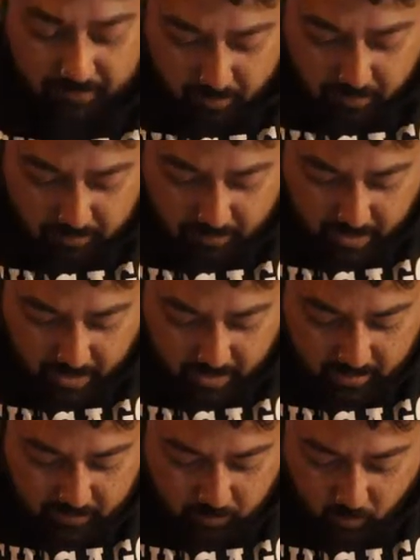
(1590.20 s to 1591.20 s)
only
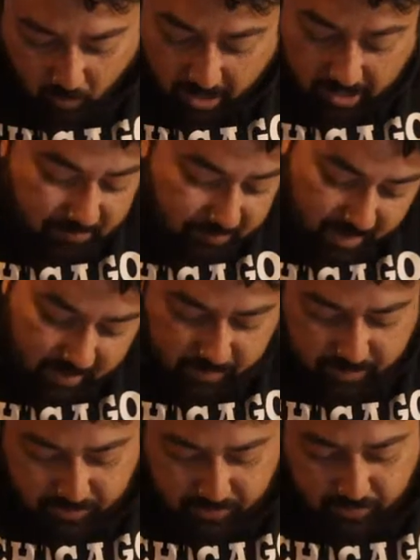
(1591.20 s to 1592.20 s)
had one, maybe
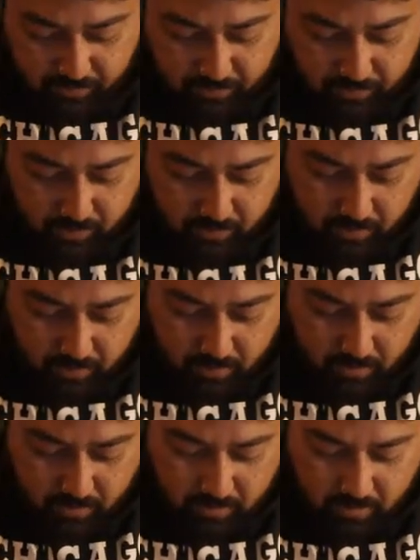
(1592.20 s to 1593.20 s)
two,
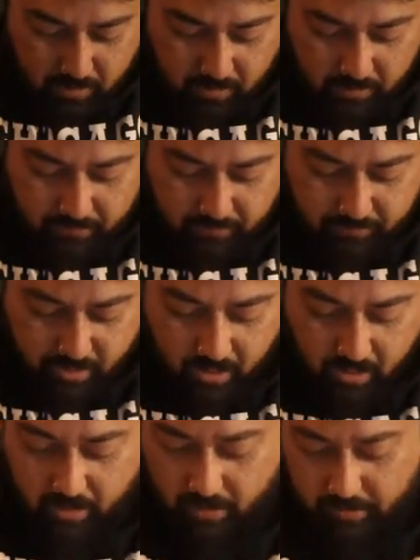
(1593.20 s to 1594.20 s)
kind of
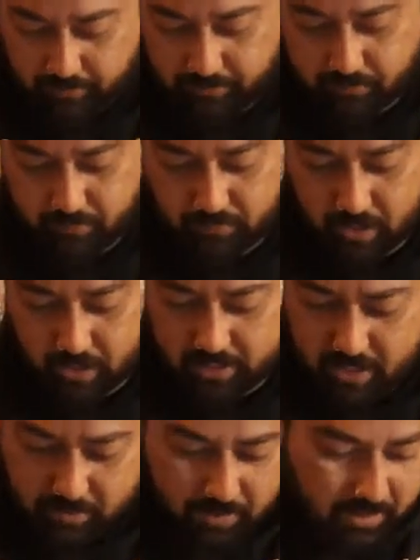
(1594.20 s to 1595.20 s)
like
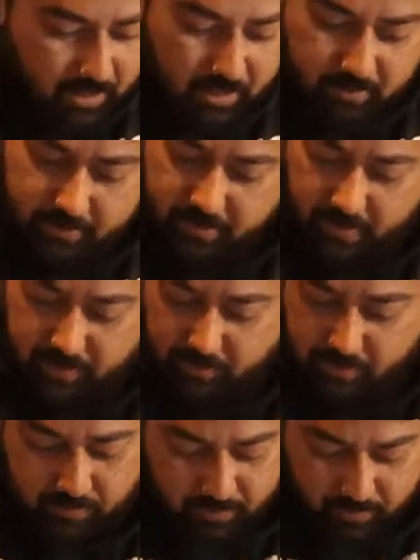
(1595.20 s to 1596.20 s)
demo games, if that's
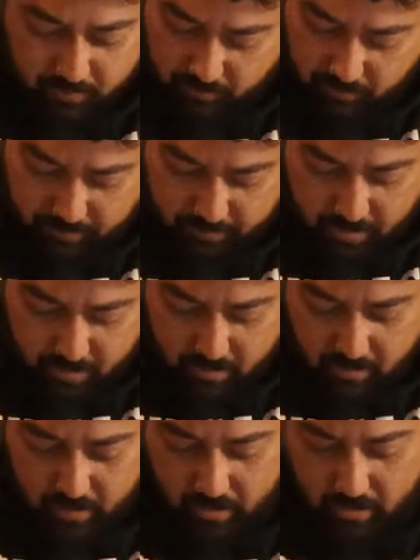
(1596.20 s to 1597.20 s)
what you want to call them.
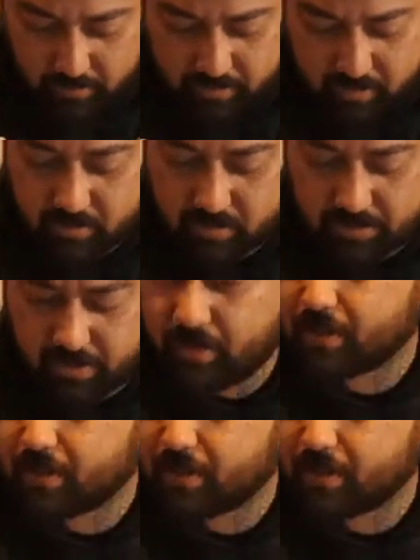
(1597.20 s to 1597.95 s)
Just because there are